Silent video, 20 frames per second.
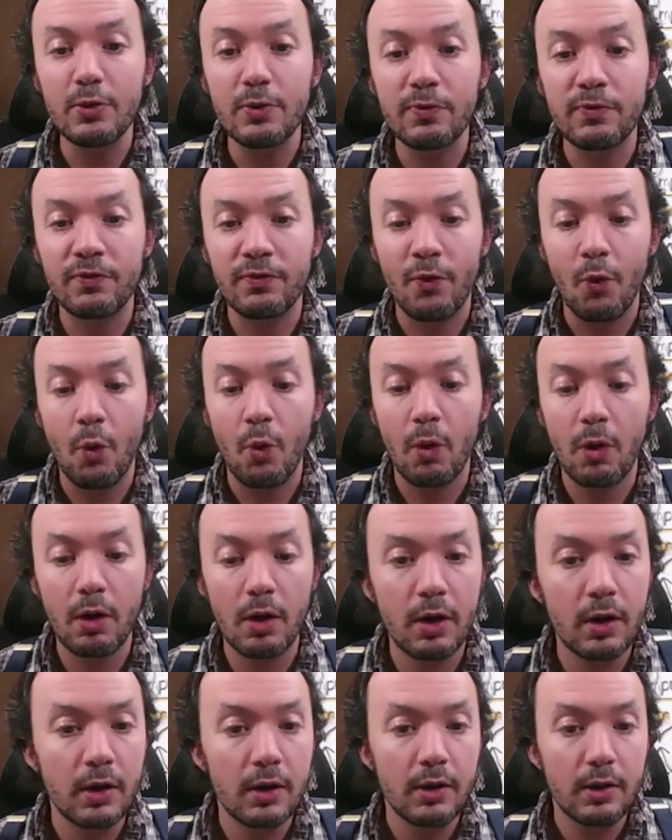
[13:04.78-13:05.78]

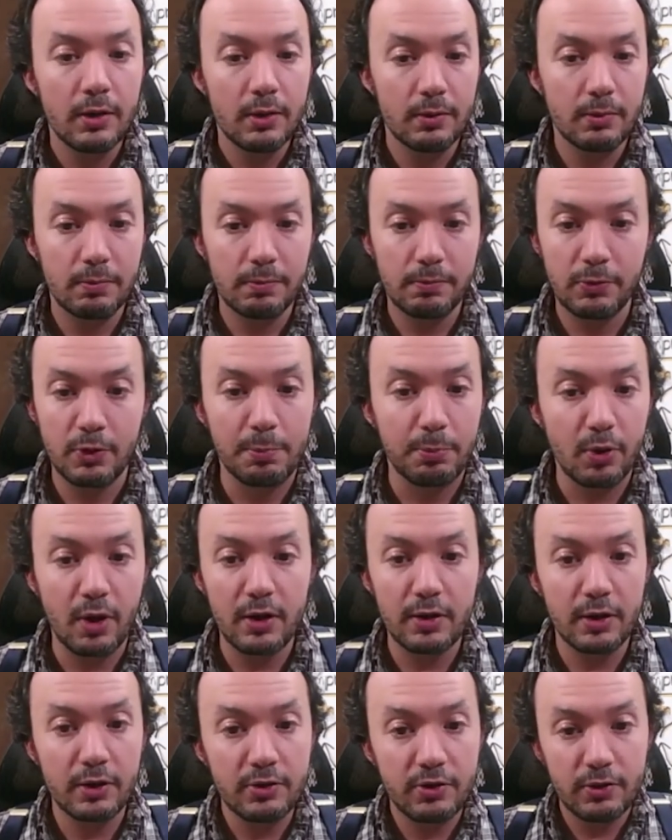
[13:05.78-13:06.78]
for the
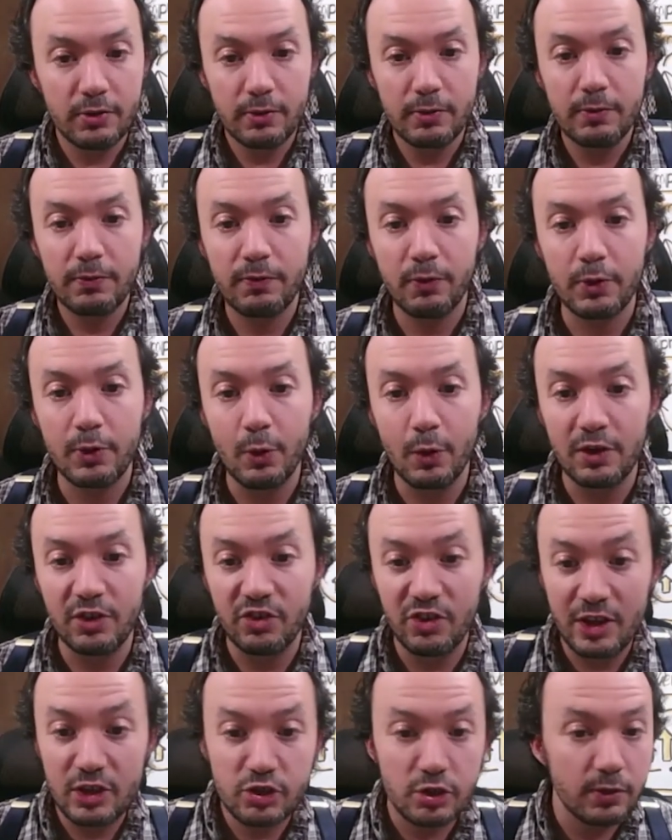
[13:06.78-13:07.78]
product, for the
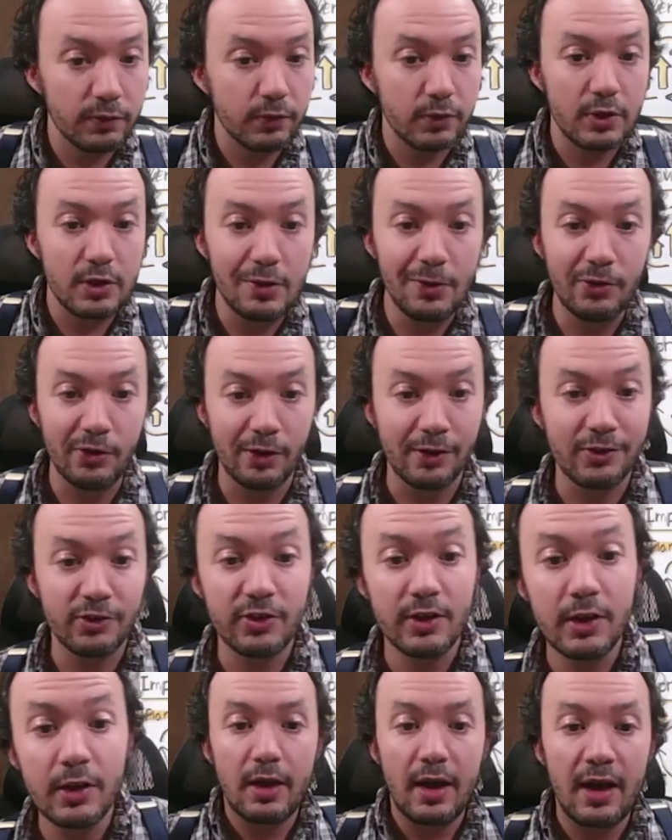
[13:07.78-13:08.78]
organization, and for the users.
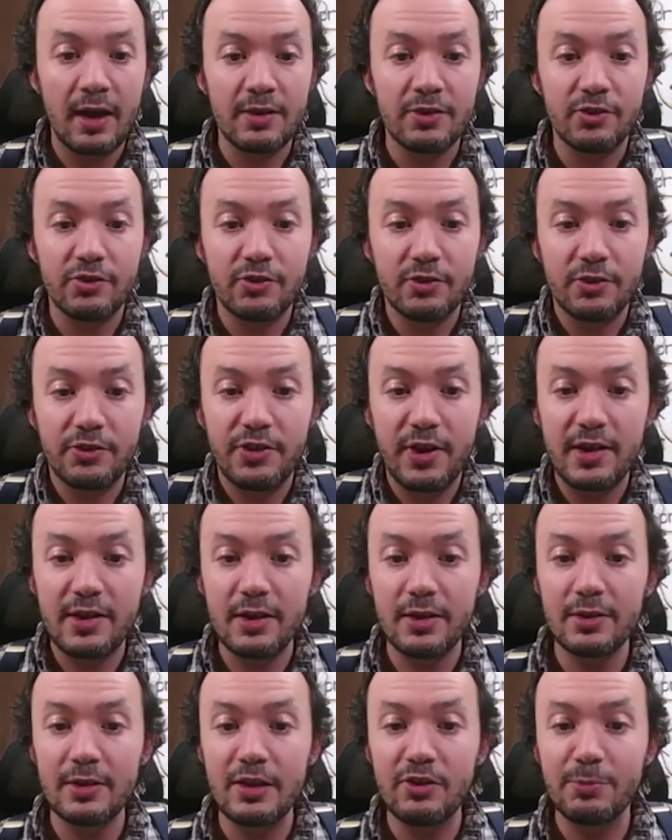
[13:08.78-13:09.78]
And
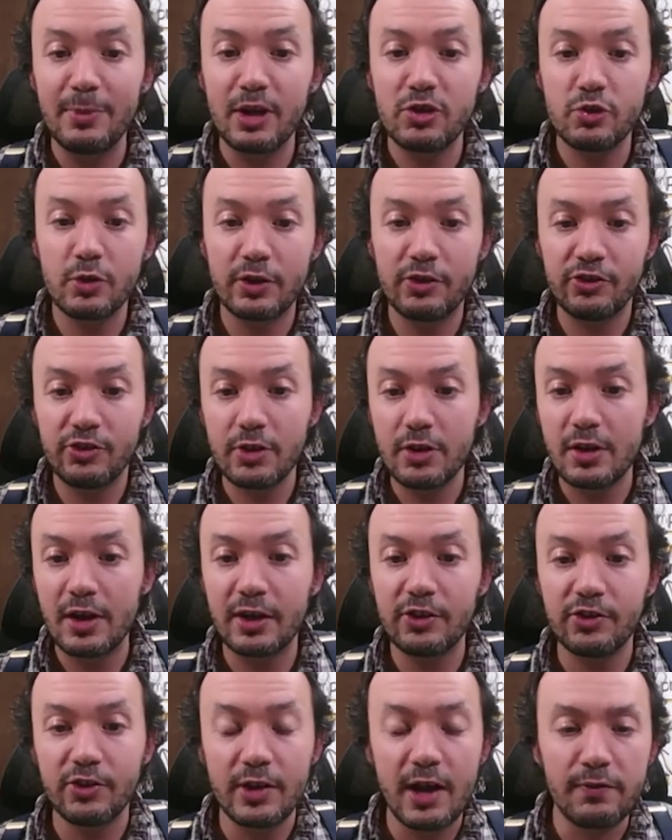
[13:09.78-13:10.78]
taking these metrics to the
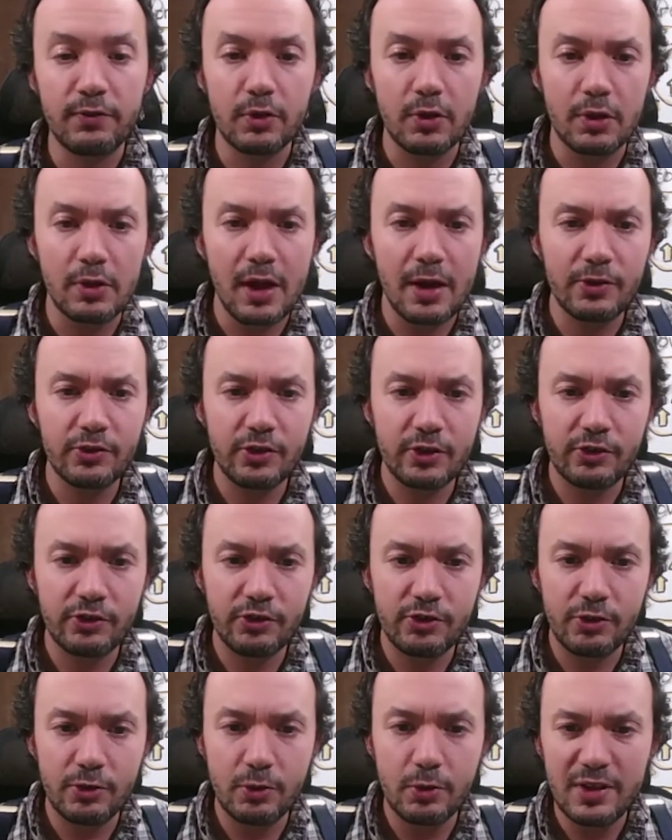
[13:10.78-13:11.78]
next level allows us
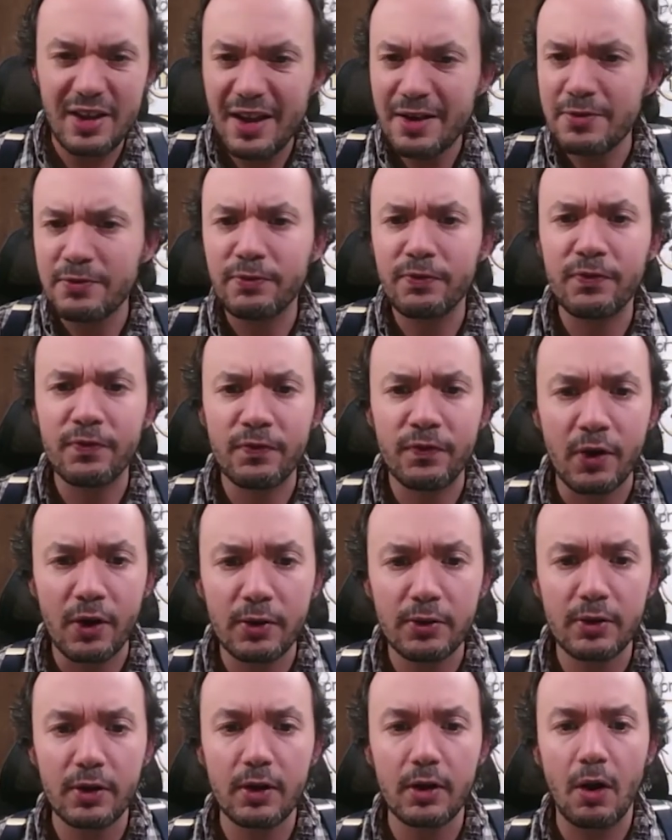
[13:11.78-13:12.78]
to, again,
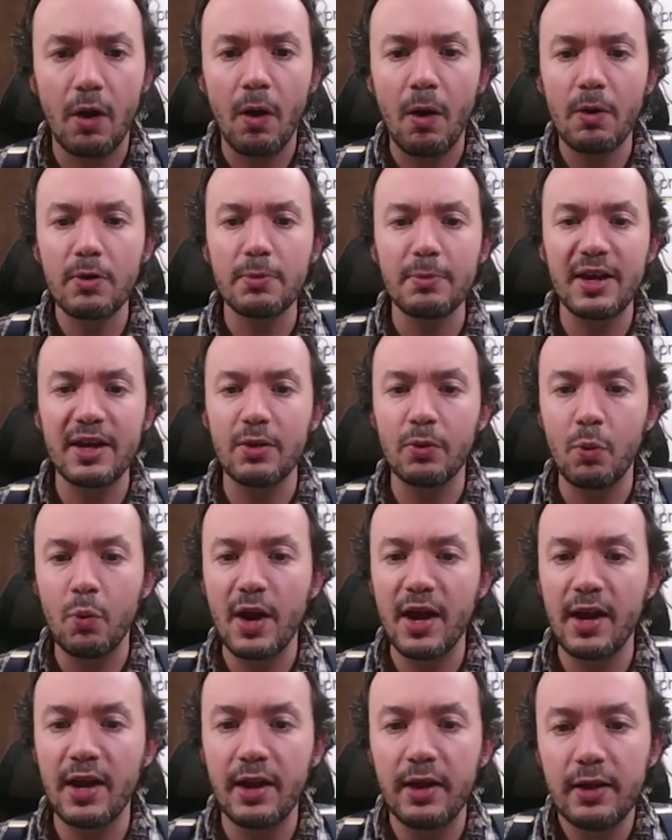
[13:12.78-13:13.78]
further automate
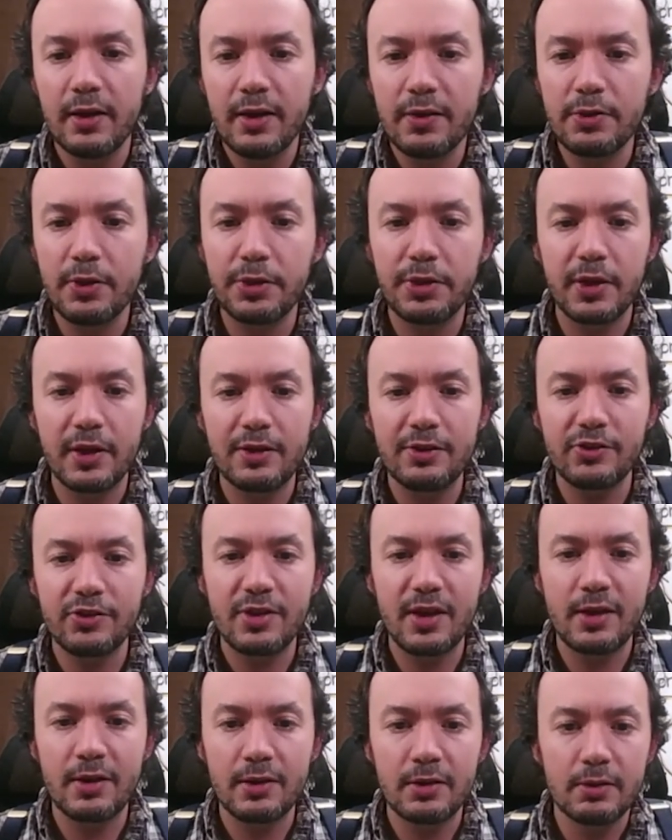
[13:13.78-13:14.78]
away the things
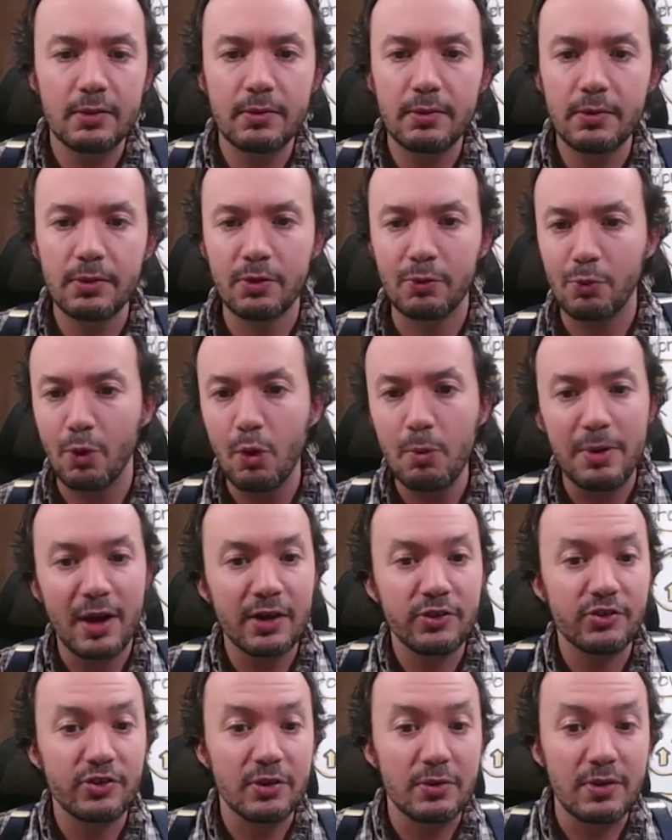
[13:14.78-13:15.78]
that the
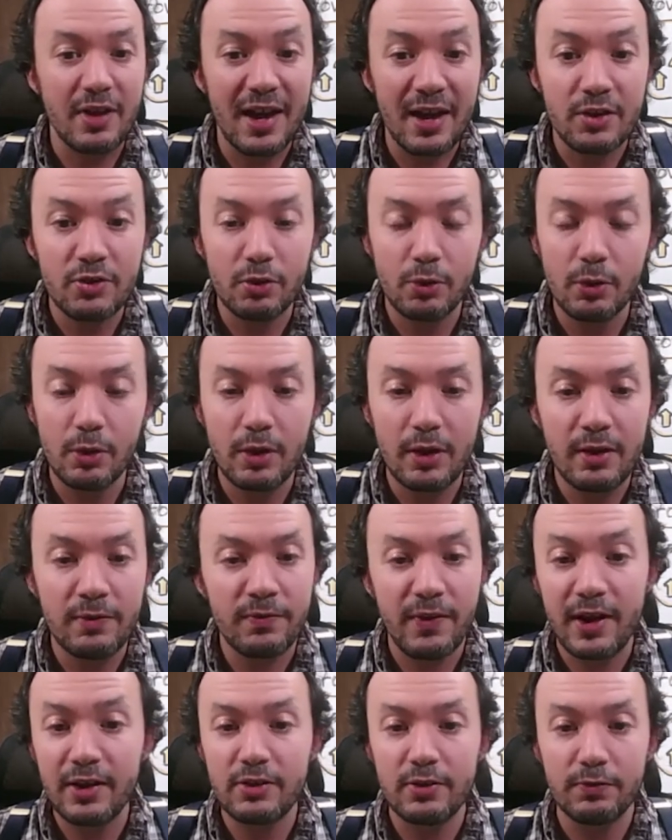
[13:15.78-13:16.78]
robots can handle
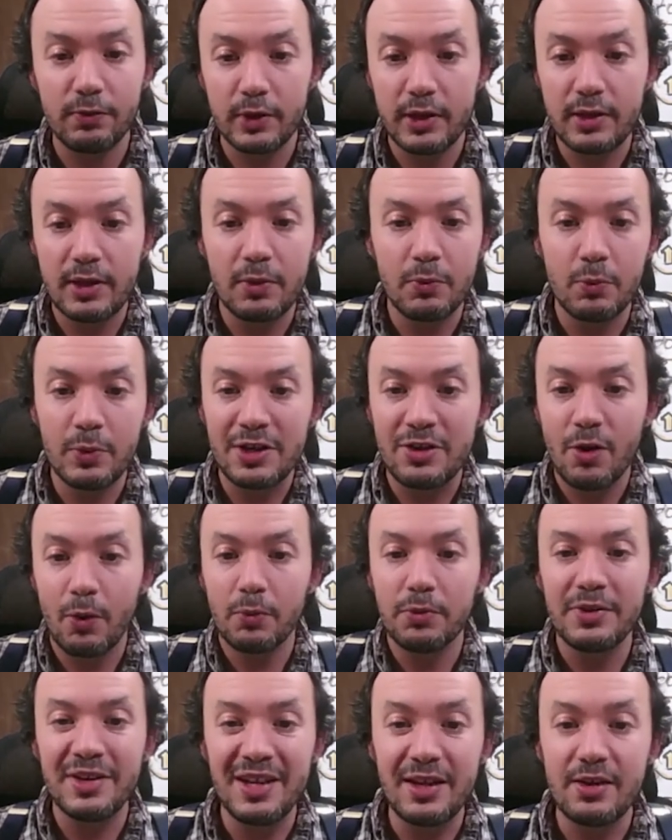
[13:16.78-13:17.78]
effectively that we
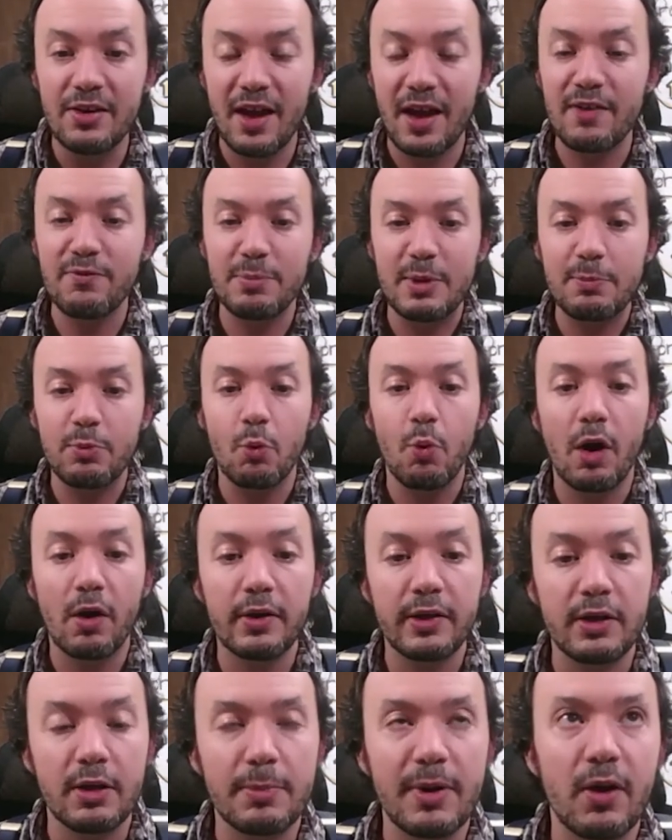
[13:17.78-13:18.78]
don't need to have people
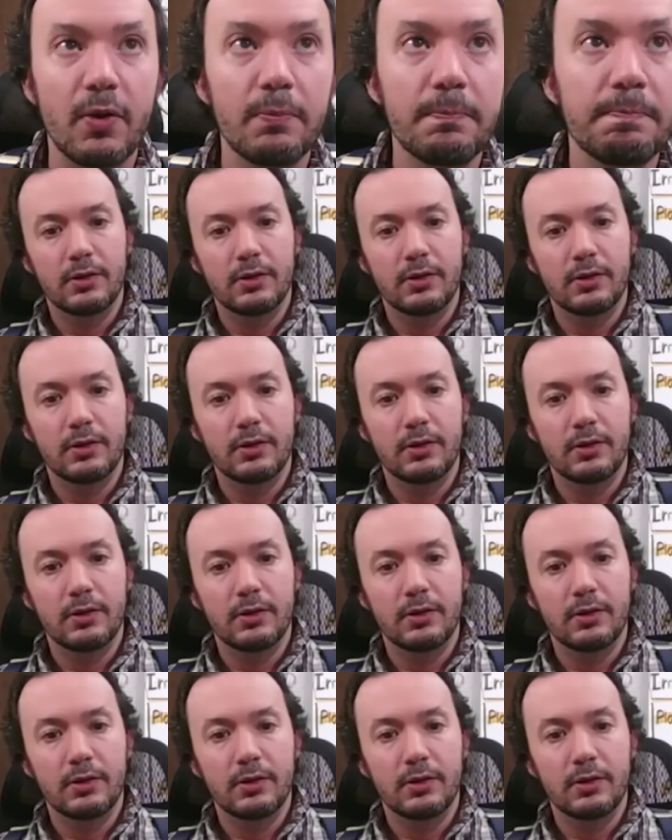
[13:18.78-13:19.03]
worrying about.